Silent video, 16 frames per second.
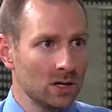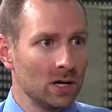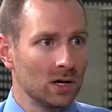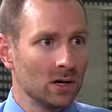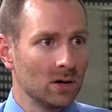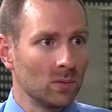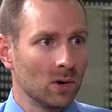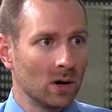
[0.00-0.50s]

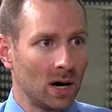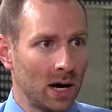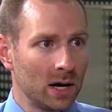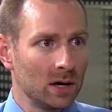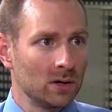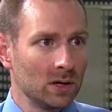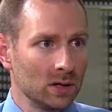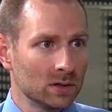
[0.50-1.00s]
here where
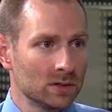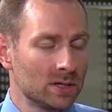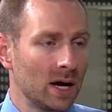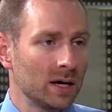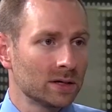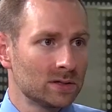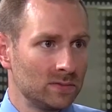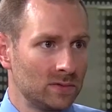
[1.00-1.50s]
higher yield
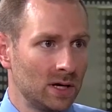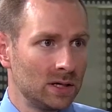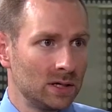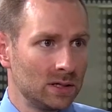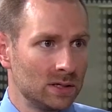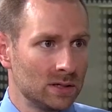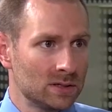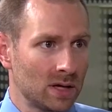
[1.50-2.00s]
stocks have
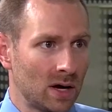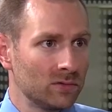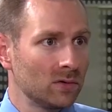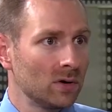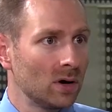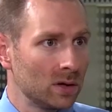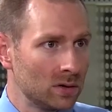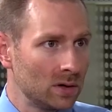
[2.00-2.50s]
tended to
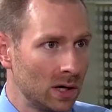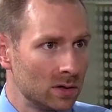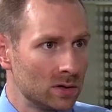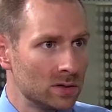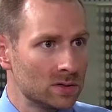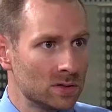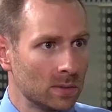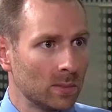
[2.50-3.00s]
suffer. Other
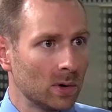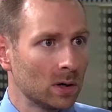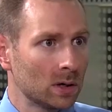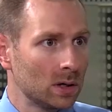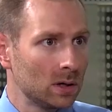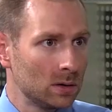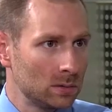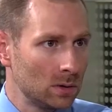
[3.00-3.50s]
areas of the
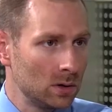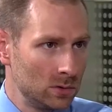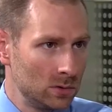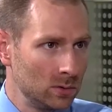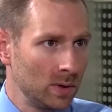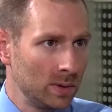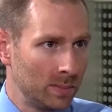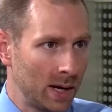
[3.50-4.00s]
market are
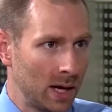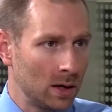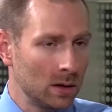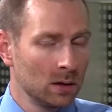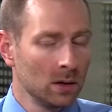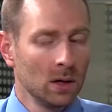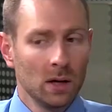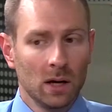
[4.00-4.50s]
doing
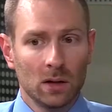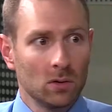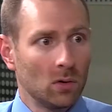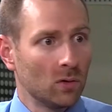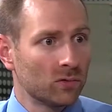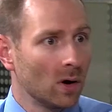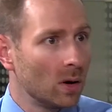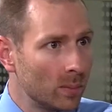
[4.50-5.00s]
better. And the
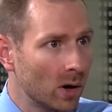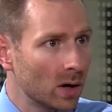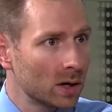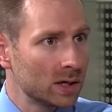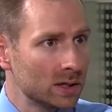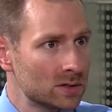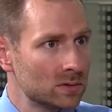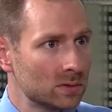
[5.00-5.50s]
overall
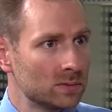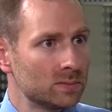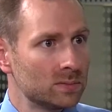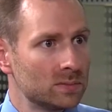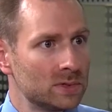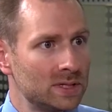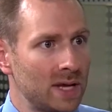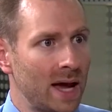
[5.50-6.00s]
market is sort of
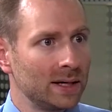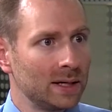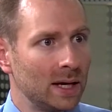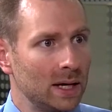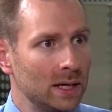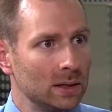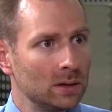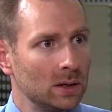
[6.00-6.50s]

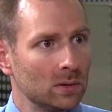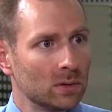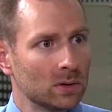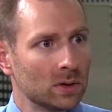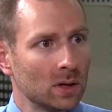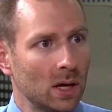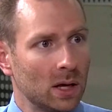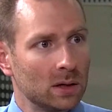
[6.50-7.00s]
stagnated, you know,
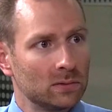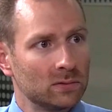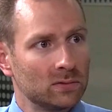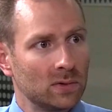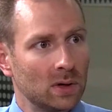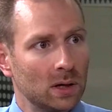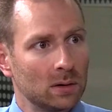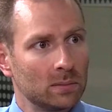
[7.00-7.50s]
with a lot
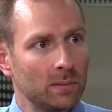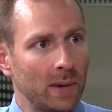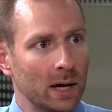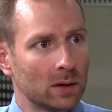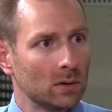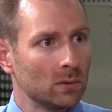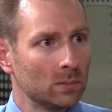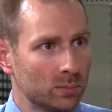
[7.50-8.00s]
of
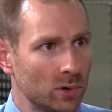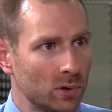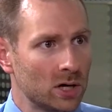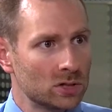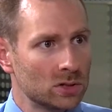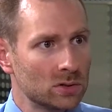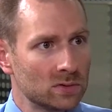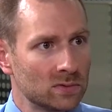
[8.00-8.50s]
macro
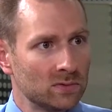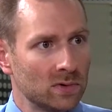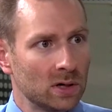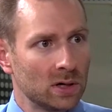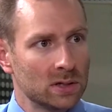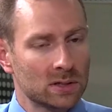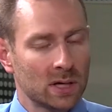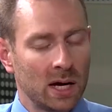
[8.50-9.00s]
pressures of
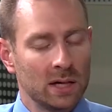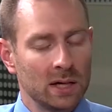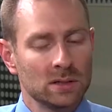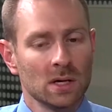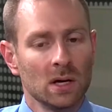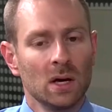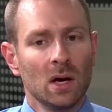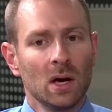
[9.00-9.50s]
various
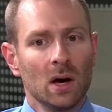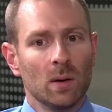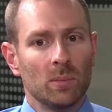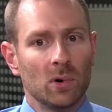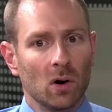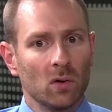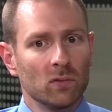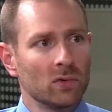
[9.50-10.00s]
kinds.
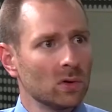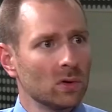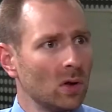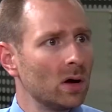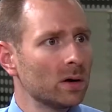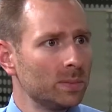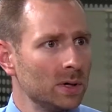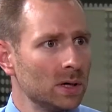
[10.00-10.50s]
But over
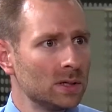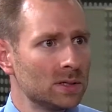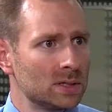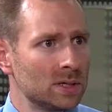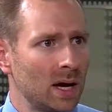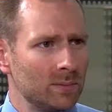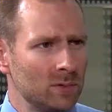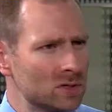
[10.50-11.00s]
long periods
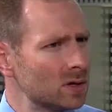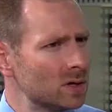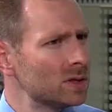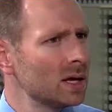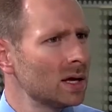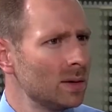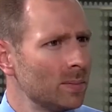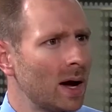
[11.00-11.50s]
of time. You start
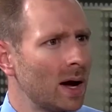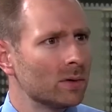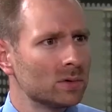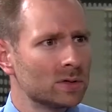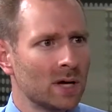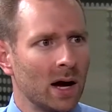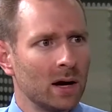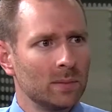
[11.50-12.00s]
thinking about
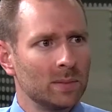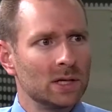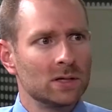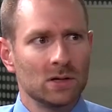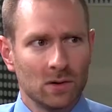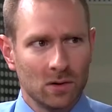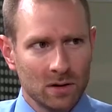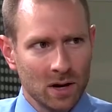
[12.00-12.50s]

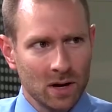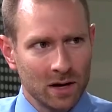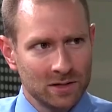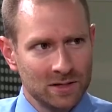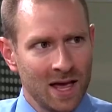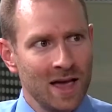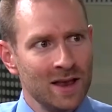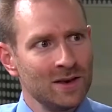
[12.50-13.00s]
retirement, you know, a
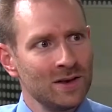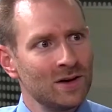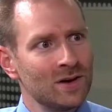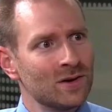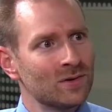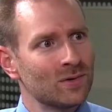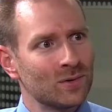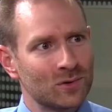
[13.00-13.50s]

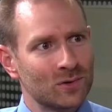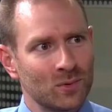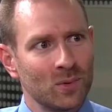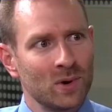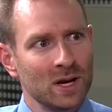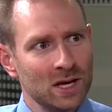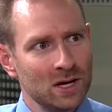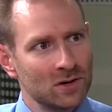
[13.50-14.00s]
10-year or
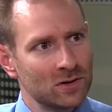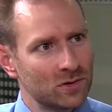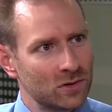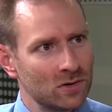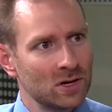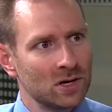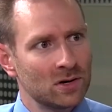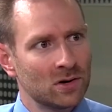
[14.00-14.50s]
20-year,
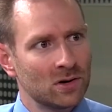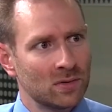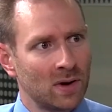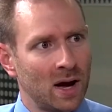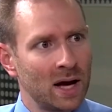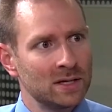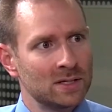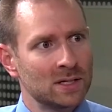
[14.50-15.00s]
30-year
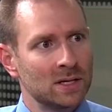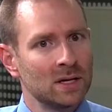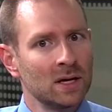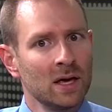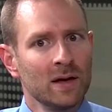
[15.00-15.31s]
horizon